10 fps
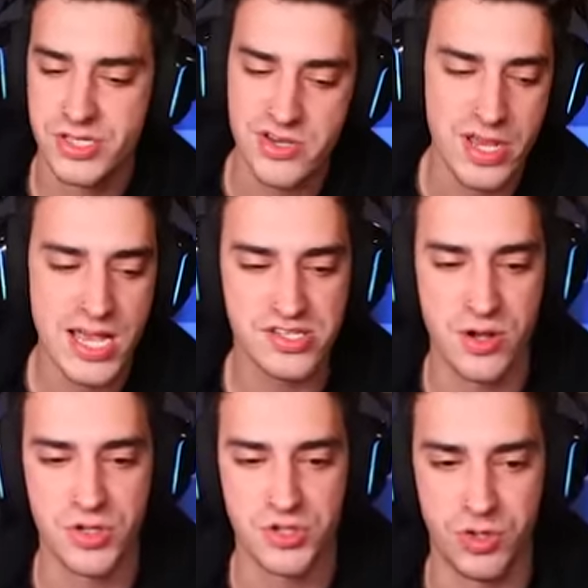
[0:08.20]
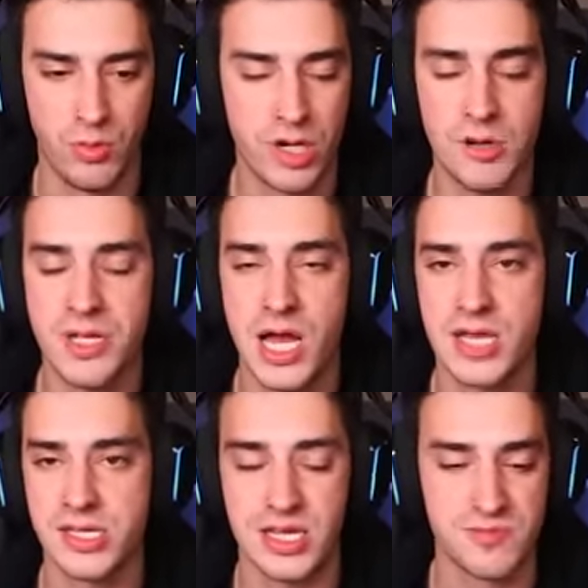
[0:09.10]
So you guys know the drill. We're gonna be
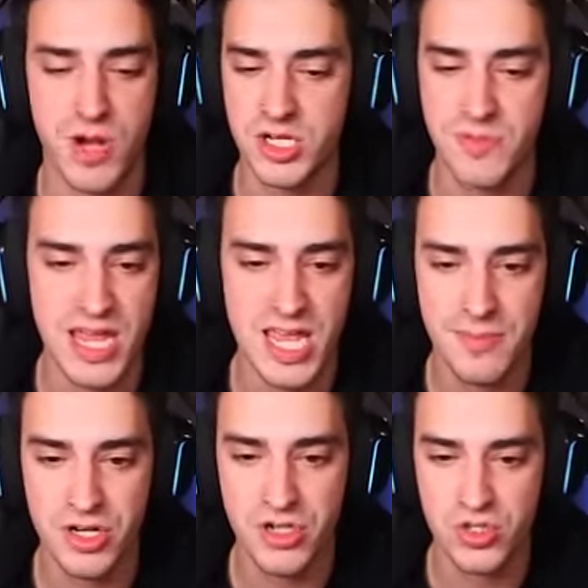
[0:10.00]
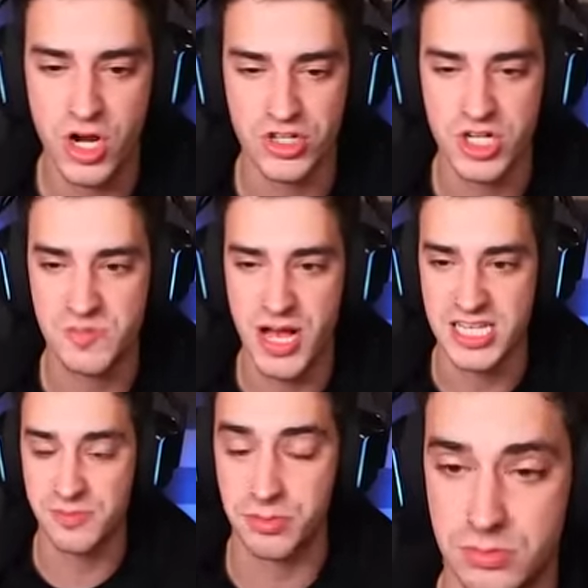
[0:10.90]
causing as much mayhem and destruction as
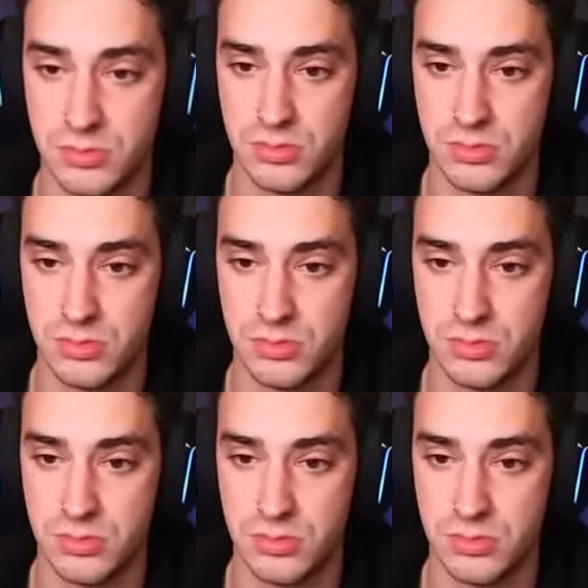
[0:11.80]
possible.